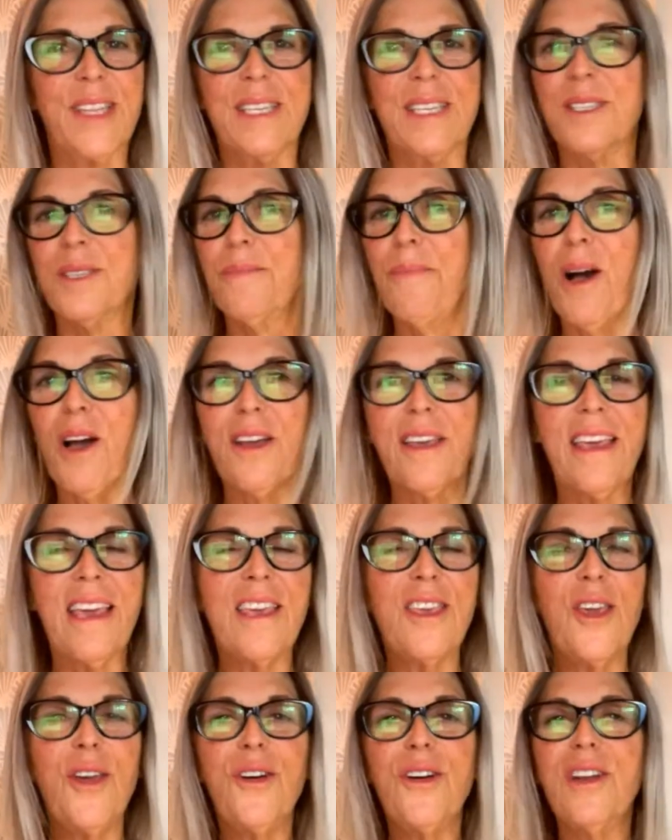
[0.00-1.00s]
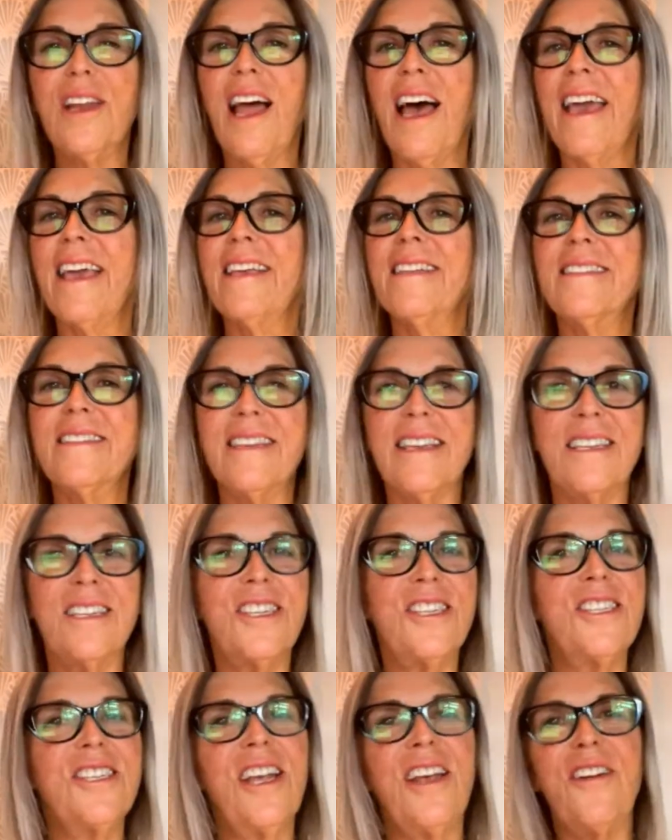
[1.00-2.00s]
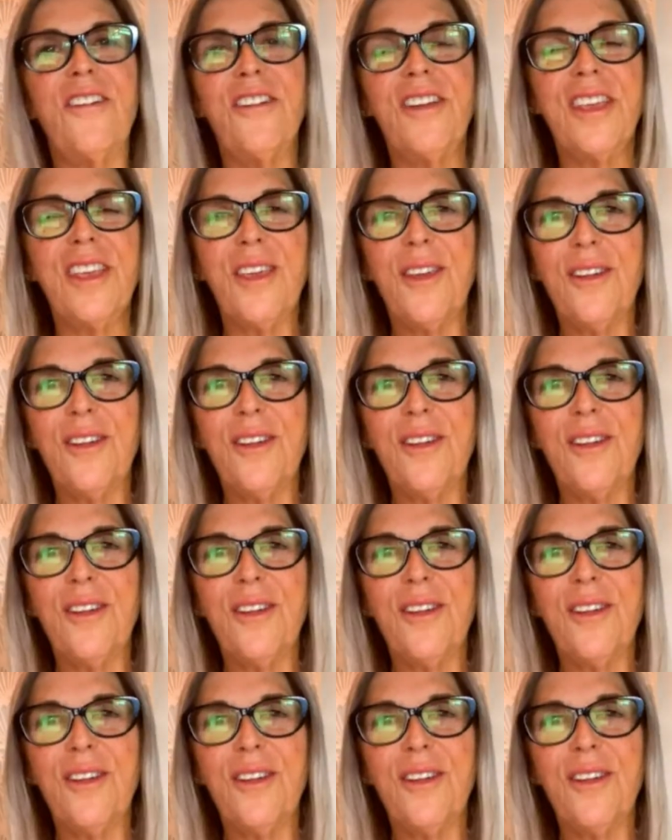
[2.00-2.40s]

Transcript: sparking your light and sharing